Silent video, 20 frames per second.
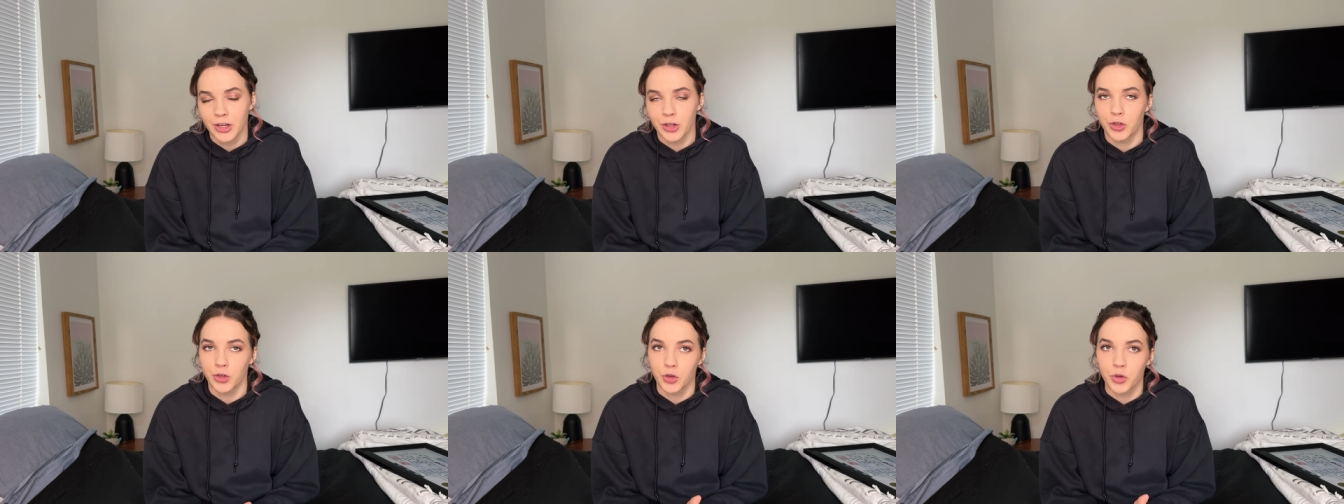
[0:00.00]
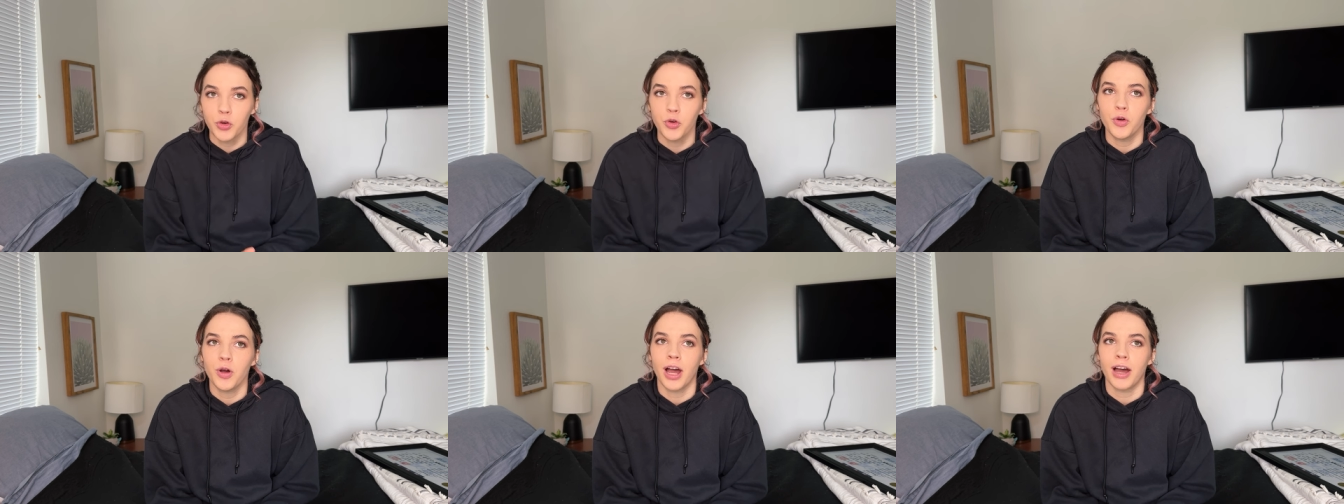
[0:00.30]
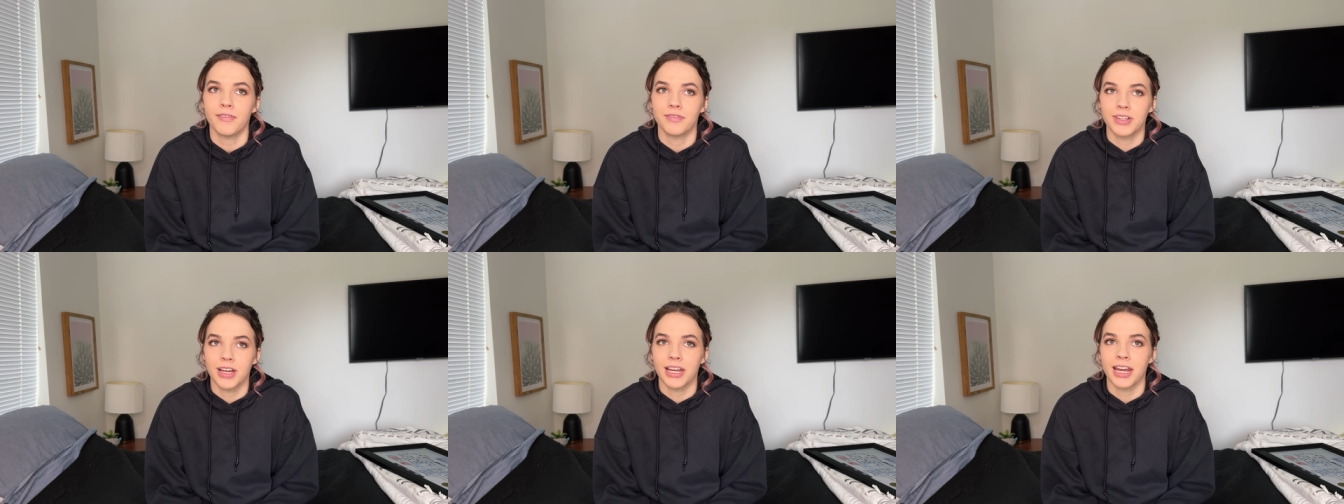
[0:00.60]
you
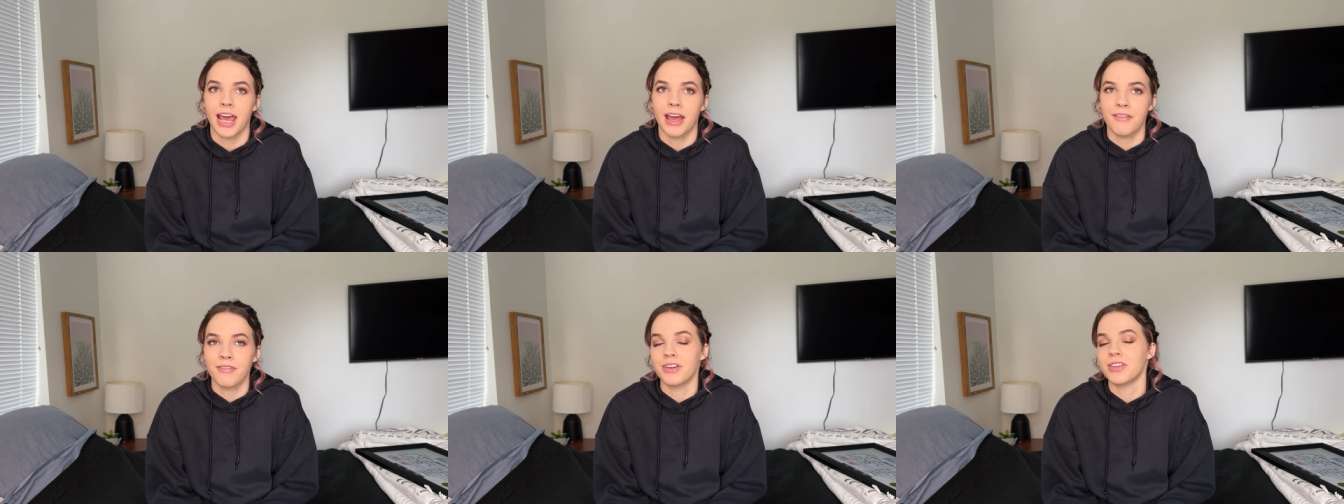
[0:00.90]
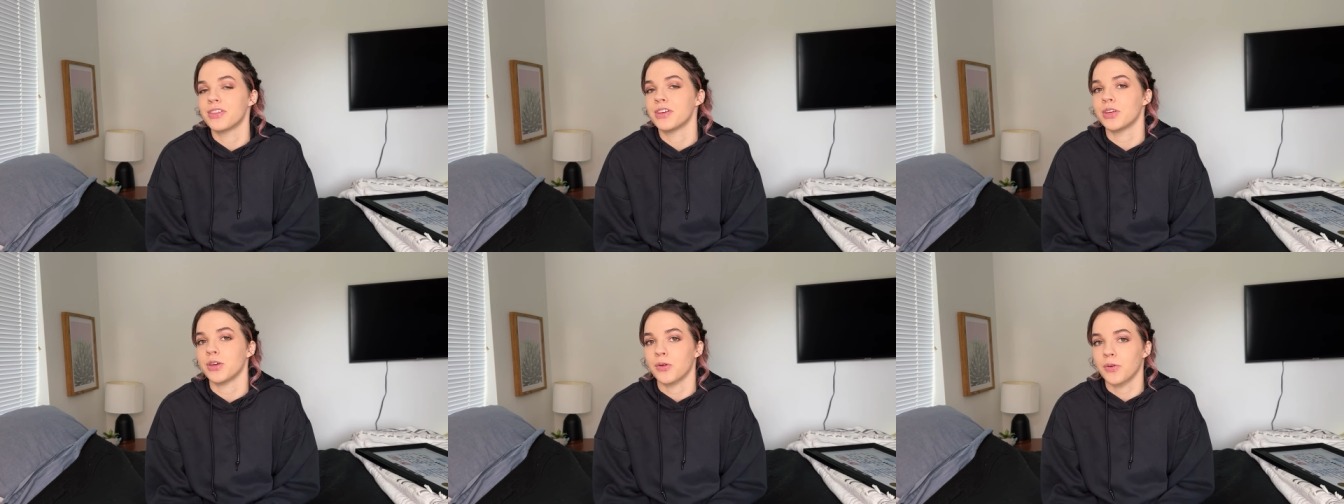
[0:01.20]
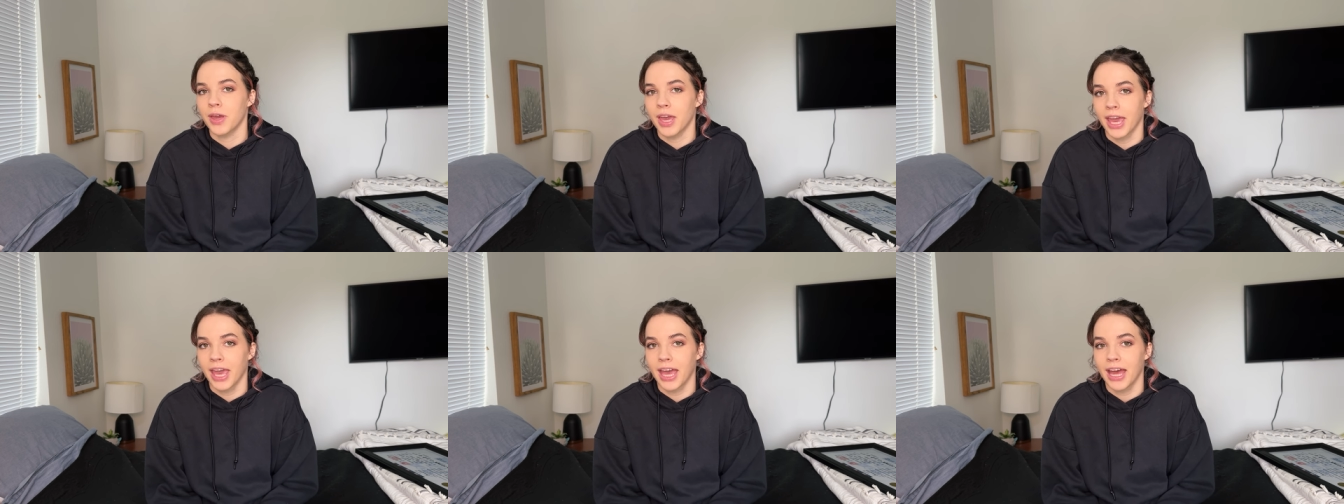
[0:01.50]
have done everything you
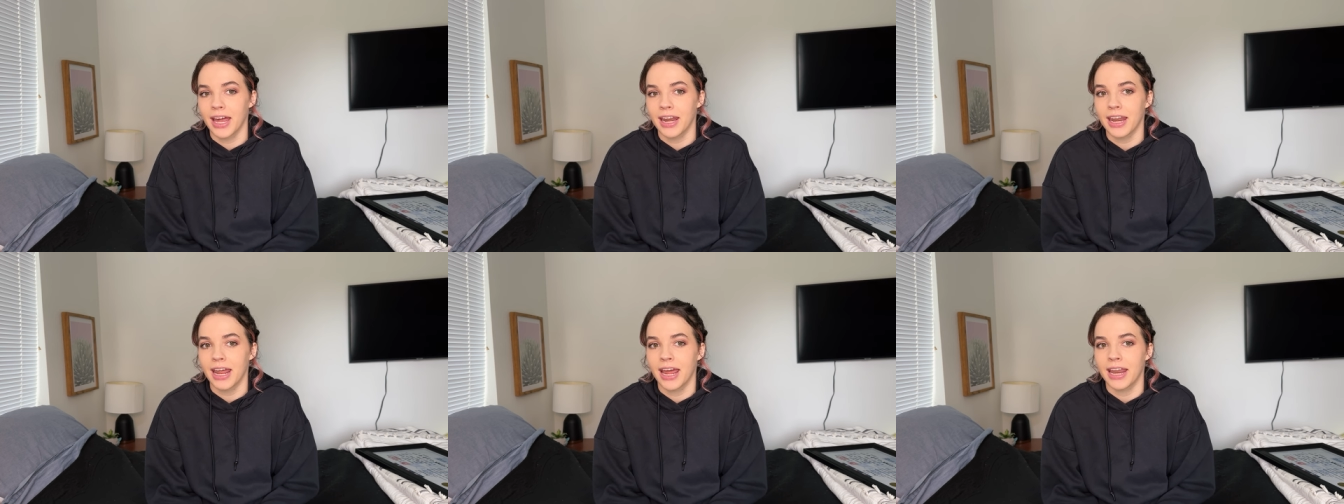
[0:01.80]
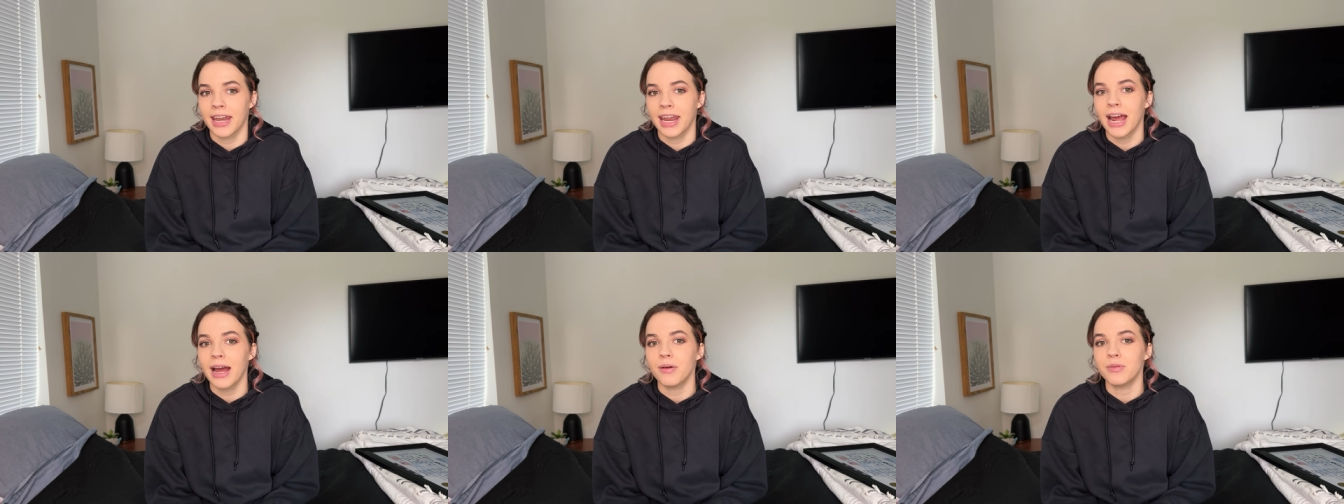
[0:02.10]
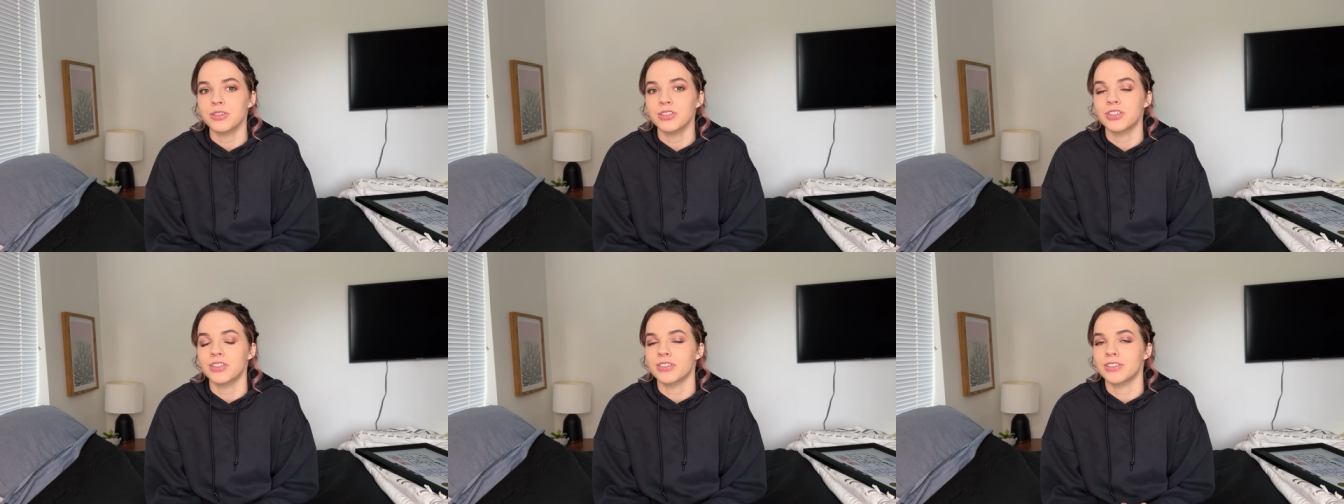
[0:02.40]
can and now
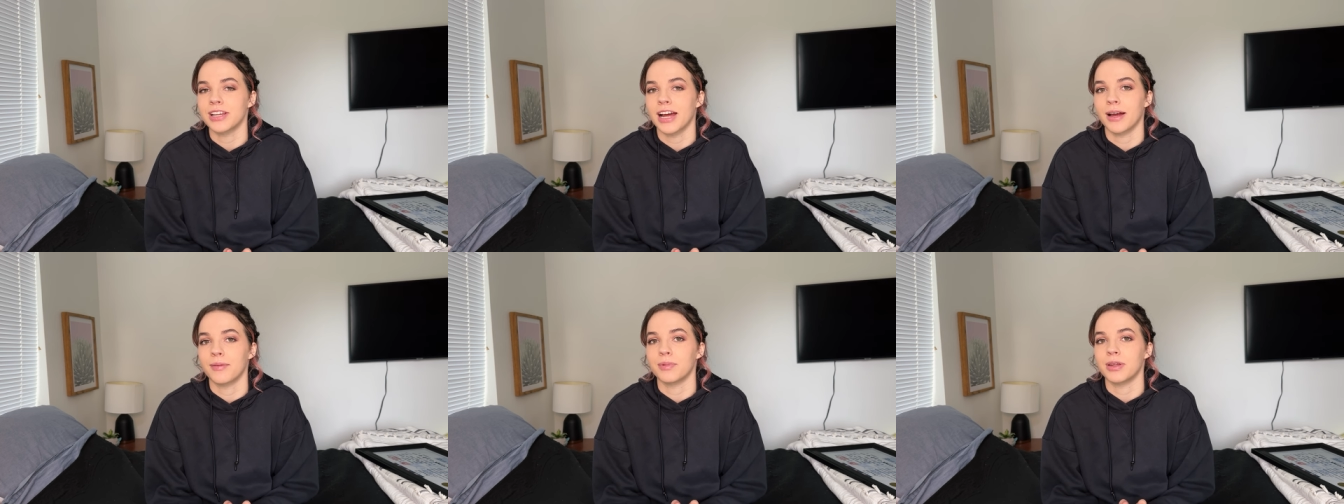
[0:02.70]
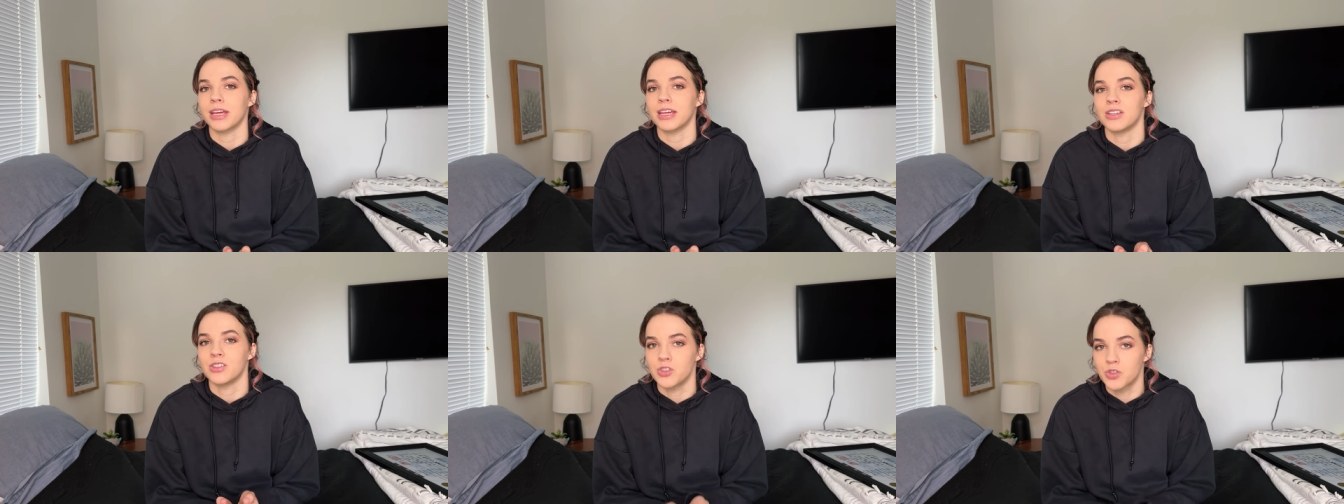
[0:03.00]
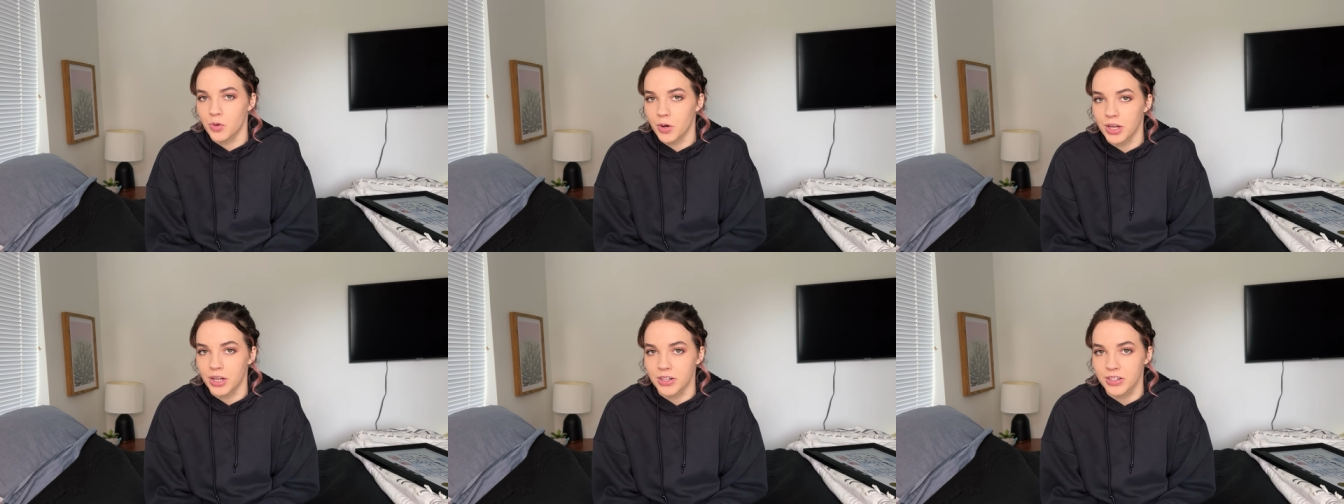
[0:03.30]
it's just time to
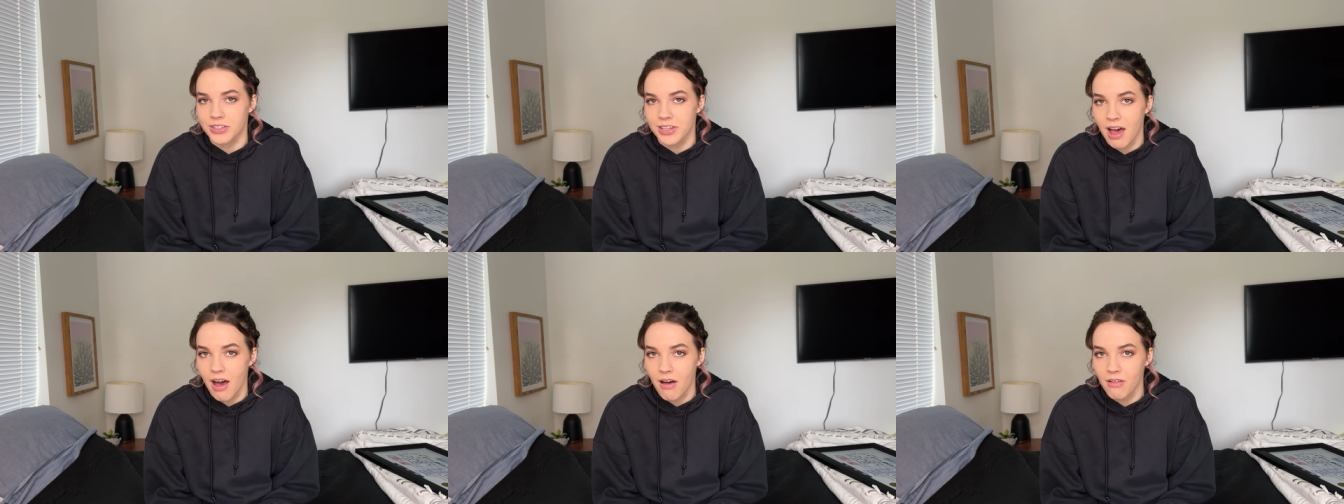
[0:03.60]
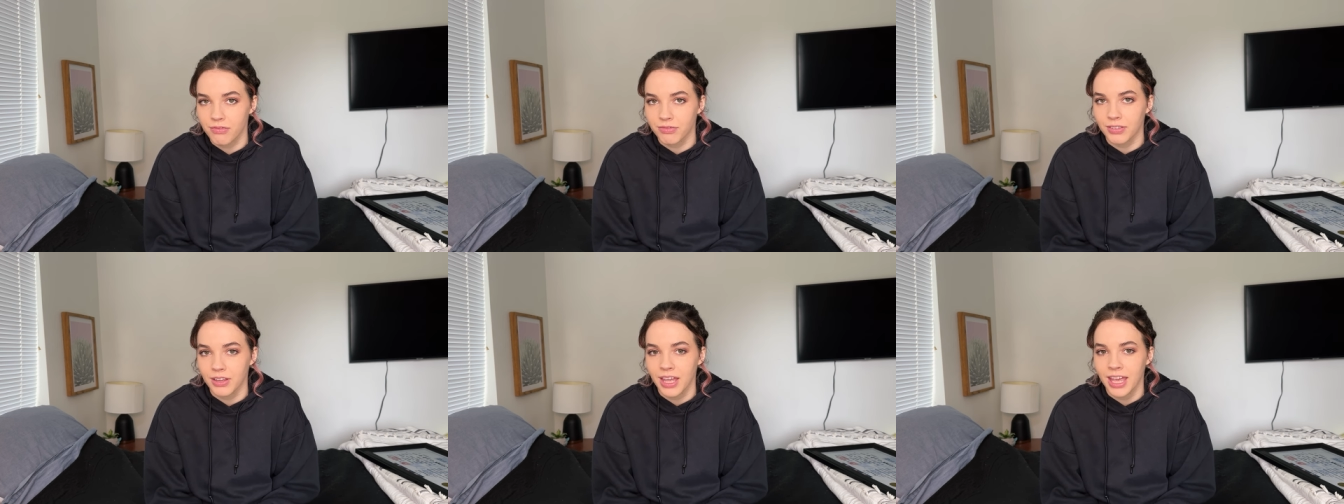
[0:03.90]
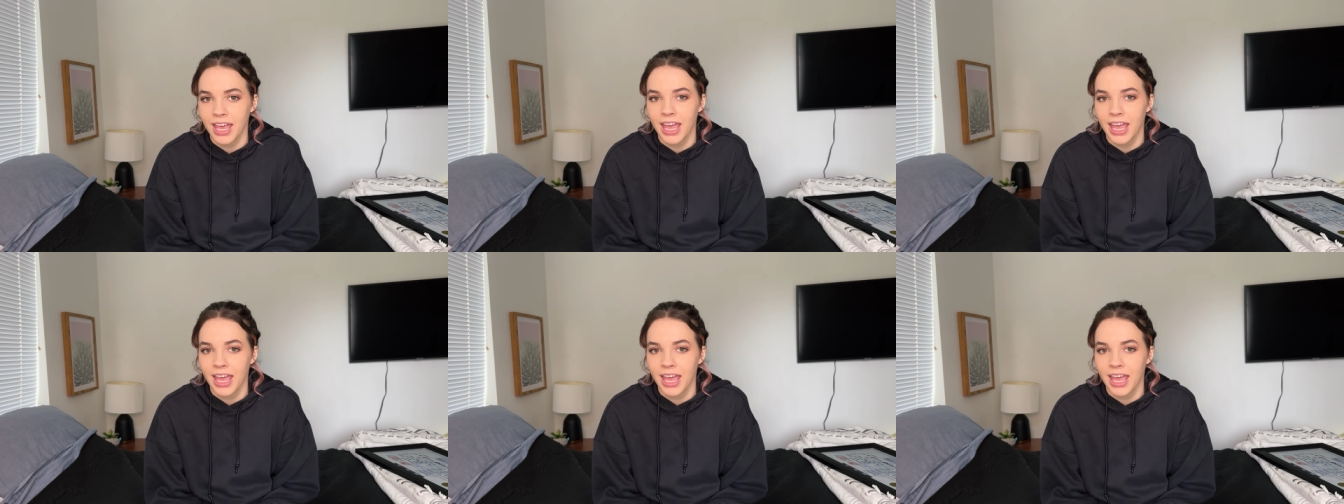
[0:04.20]
enjoy yourself